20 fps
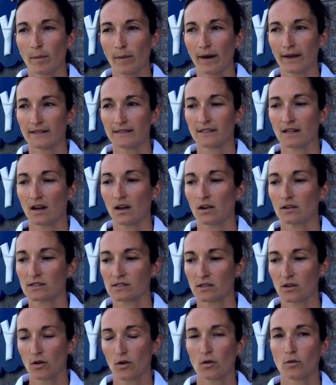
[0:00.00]
but
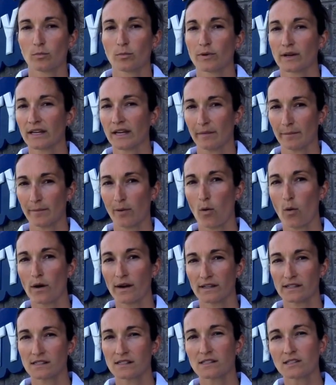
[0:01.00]
also bringing
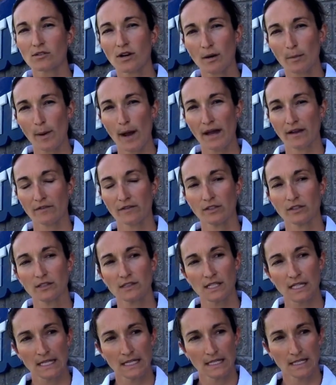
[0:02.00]
poise to our backfield.